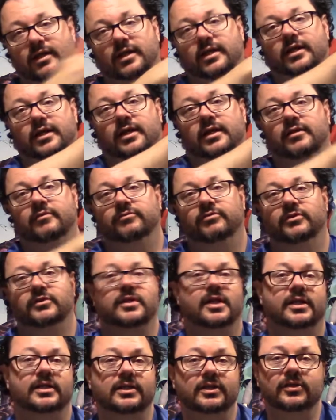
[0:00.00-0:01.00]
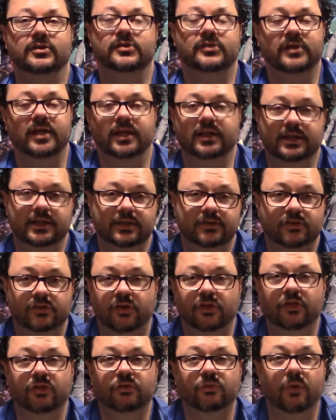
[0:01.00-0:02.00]
And for 10 years, that leads to
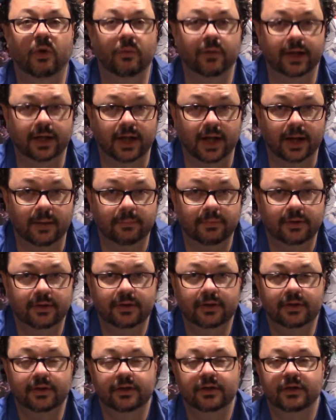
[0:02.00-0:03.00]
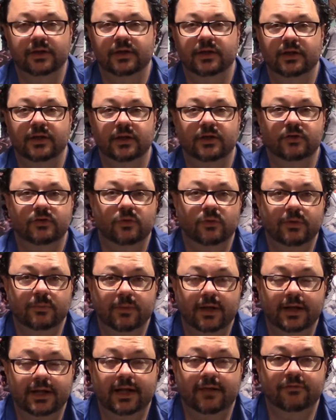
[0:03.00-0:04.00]
throwing up. So we
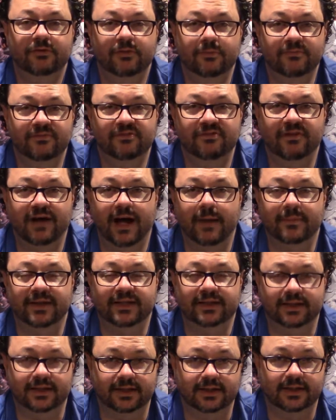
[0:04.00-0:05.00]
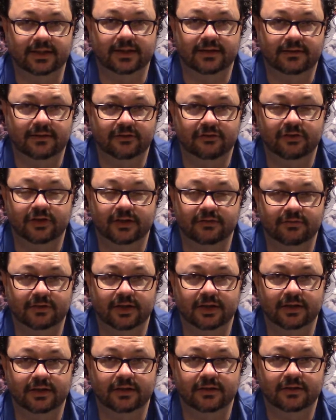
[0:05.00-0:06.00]
might have some vomiting this evening.